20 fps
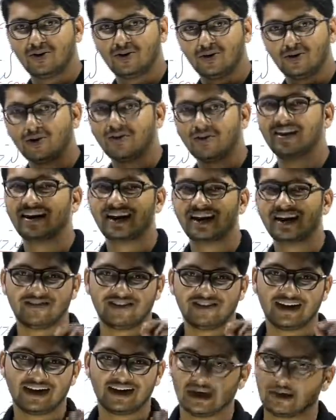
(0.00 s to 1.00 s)
Cold
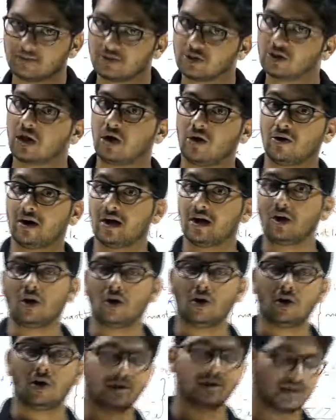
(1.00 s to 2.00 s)
liquid comes down and
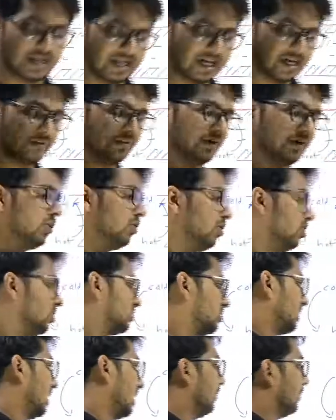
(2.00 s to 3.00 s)
hot liquid
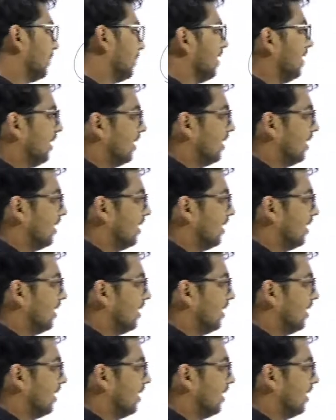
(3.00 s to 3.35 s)
goes up.